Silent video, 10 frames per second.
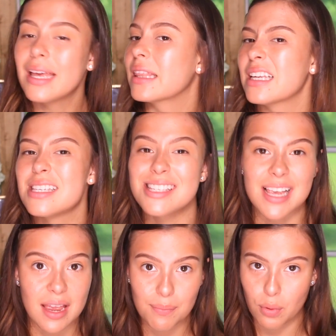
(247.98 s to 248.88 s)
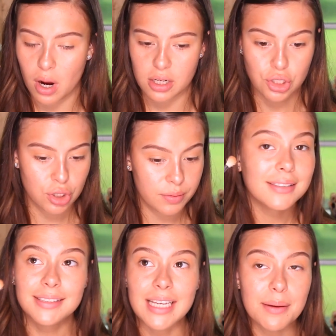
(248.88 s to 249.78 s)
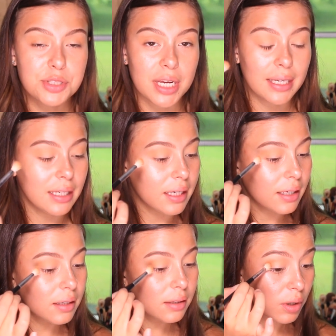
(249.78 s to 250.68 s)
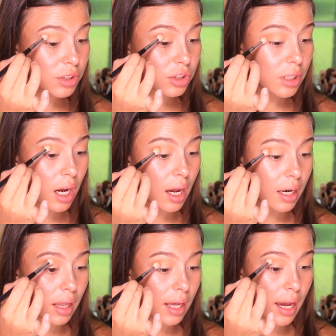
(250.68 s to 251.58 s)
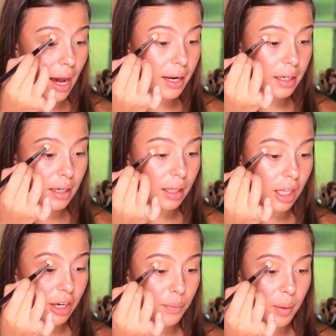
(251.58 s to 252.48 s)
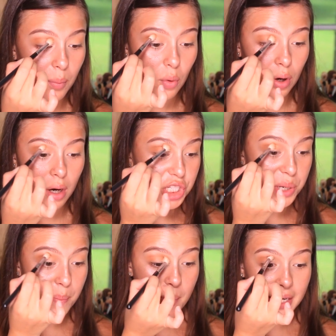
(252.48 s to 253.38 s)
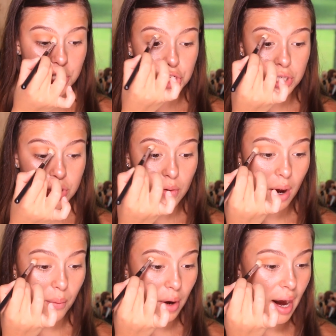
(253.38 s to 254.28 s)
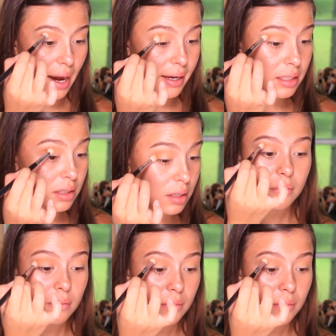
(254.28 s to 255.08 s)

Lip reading: in the same brush, same technique. We're just kind of like adding a little bit more dimension to our eyes.